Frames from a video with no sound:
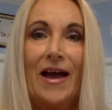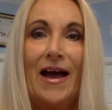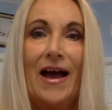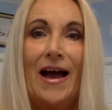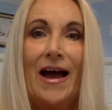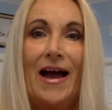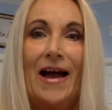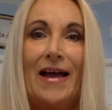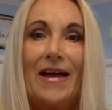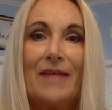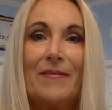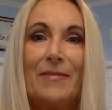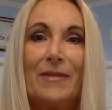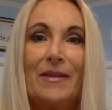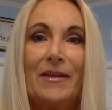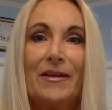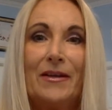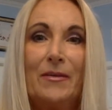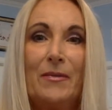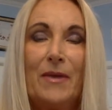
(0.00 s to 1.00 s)
I am a
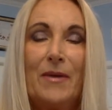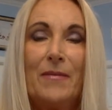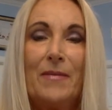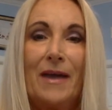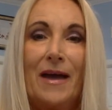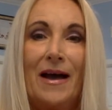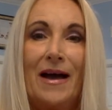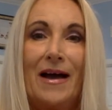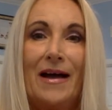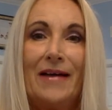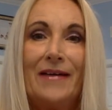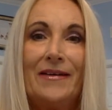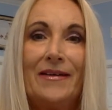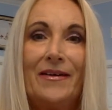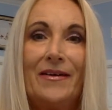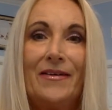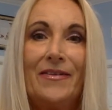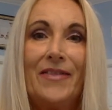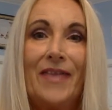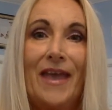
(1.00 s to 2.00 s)
little bit behind
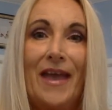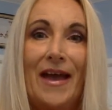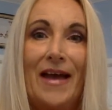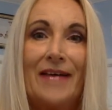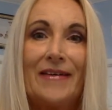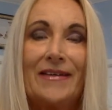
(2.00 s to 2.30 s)
on that.